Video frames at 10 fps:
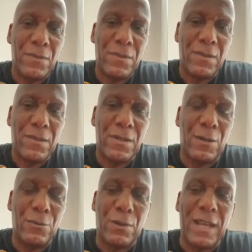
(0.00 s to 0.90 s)
You
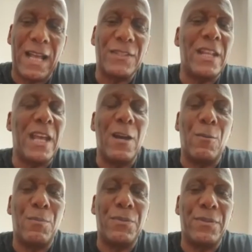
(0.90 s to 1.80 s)
know, so it
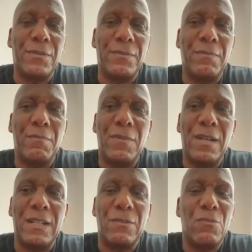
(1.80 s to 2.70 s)

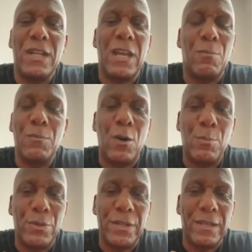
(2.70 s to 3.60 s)
hasn't really helped
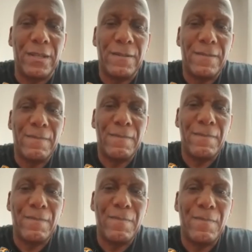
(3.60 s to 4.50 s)
nobody.
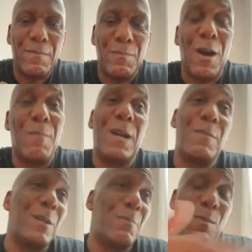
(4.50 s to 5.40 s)
Bar
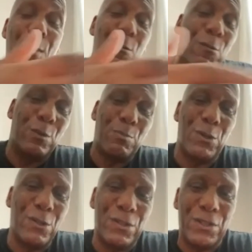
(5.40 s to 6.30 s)
maybe the promoter was
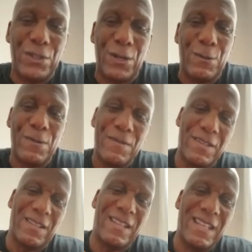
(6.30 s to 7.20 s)
putting on the show.
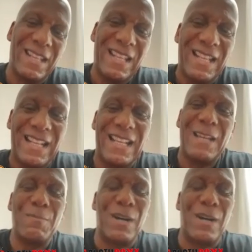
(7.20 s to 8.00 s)
But